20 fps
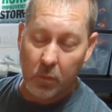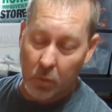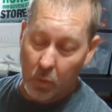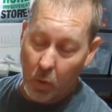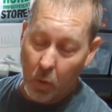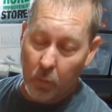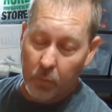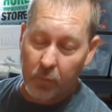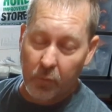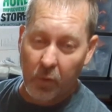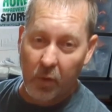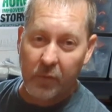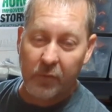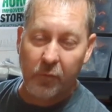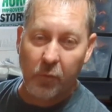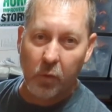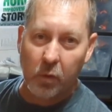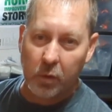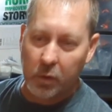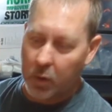hopefully
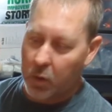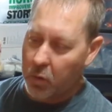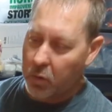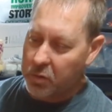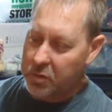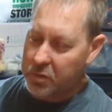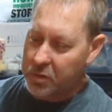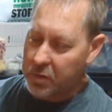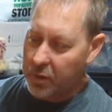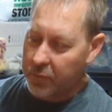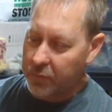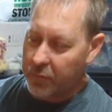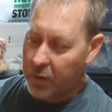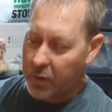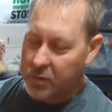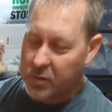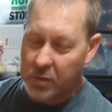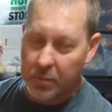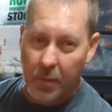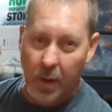4 coats of the
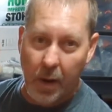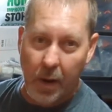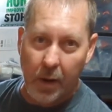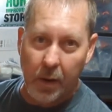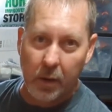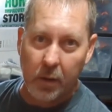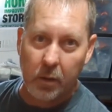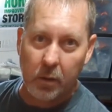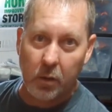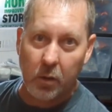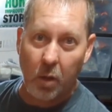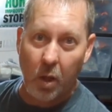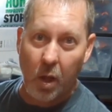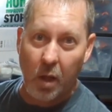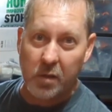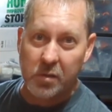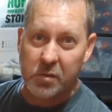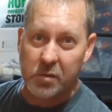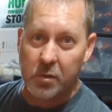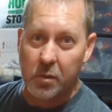Tamiya
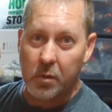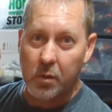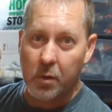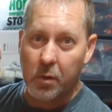gloss